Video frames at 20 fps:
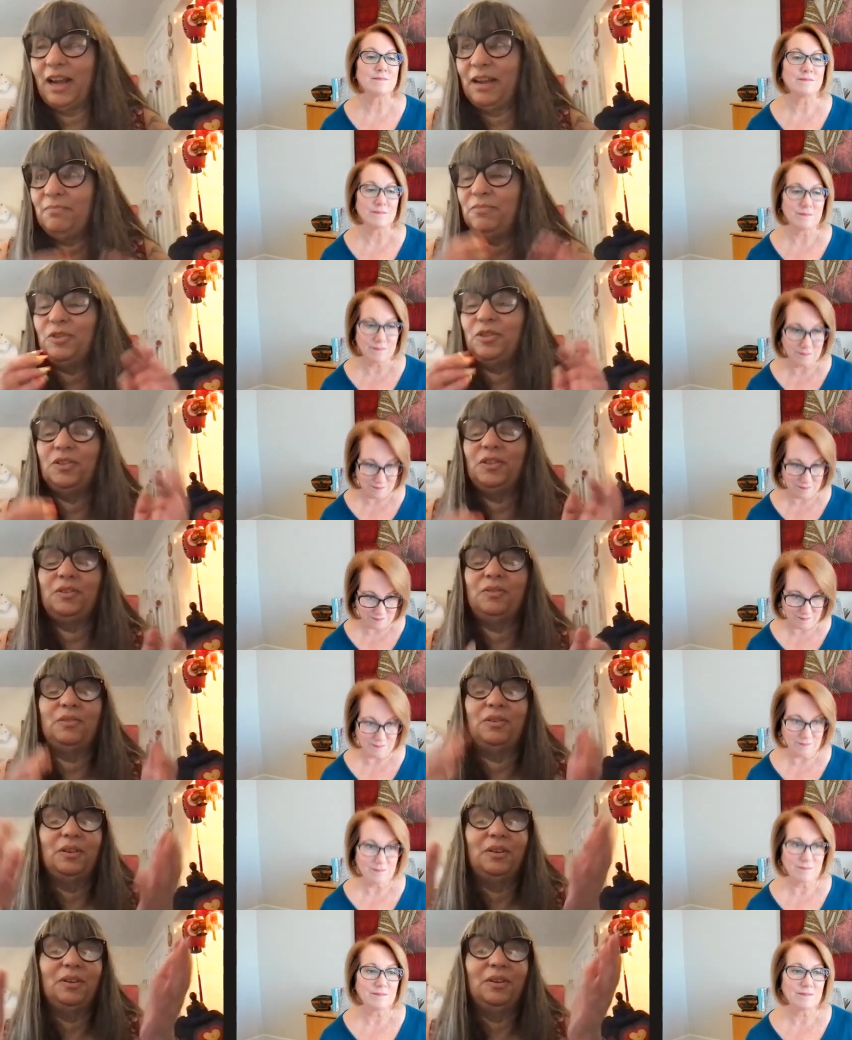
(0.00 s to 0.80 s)
Speaker 1: times,
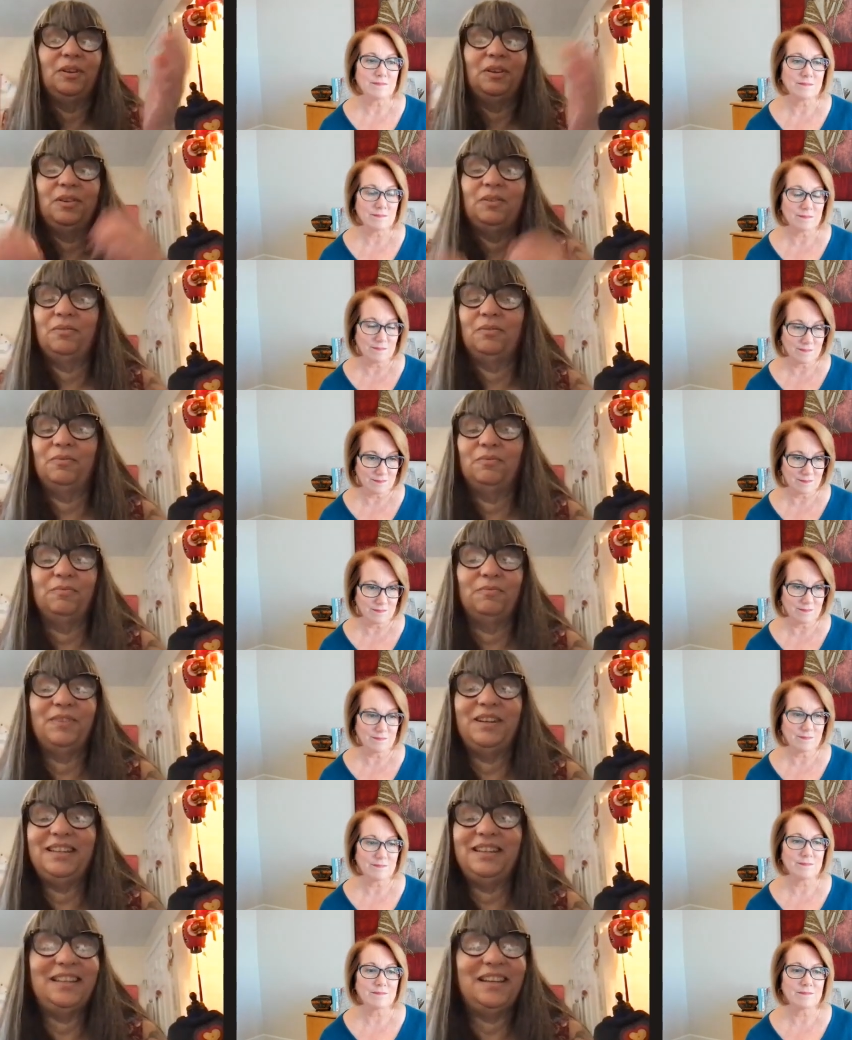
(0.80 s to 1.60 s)
just
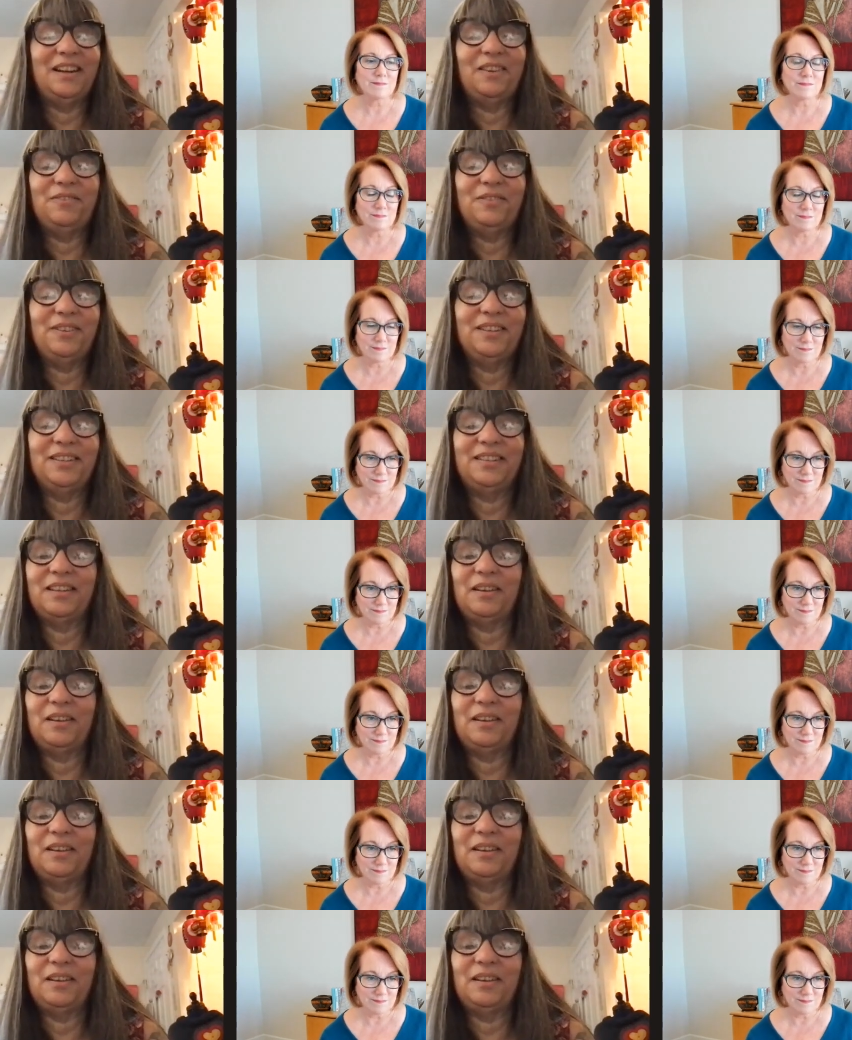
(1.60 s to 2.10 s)
reached out to